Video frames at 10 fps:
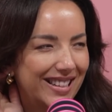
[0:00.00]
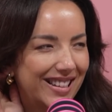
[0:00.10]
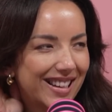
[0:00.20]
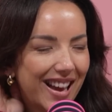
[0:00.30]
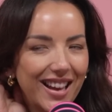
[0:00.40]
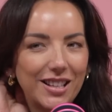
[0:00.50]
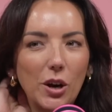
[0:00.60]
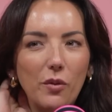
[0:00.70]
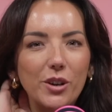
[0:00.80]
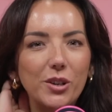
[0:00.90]
ones. So
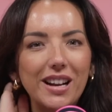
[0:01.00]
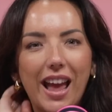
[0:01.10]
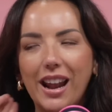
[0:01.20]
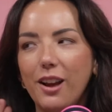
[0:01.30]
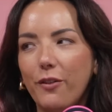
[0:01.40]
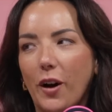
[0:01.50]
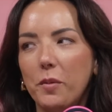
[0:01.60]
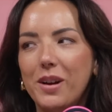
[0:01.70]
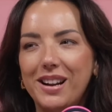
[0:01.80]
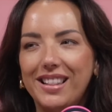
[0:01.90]
if we're doing any
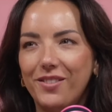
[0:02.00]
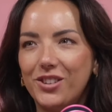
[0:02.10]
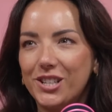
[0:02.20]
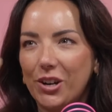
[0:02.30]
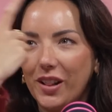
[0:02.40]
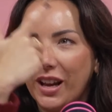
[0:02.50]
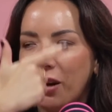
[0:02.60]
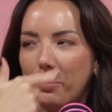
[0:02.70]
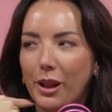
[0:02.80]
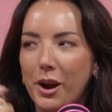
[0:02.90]
filming, they've just got like
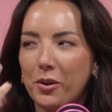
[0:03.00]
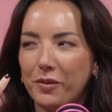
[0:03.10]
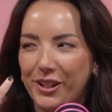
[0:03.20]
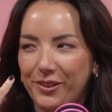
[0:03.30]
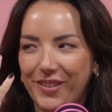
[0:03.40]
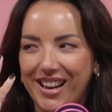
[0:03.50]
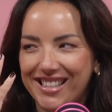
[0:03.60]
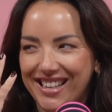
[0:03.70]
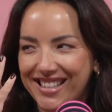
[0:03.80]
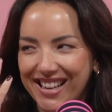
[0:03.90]
a blur over their
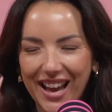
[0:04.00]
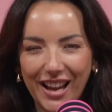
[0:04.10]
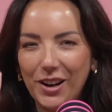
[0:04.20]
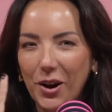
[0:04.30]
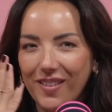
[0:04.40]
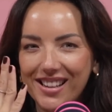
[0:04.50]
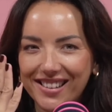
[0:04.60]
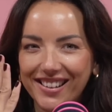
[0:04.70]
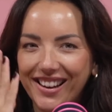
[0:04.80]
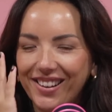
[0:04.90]
faces. No one's
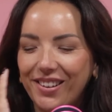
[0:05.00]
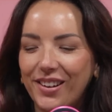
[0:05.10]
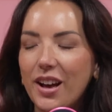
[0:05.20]
going to know.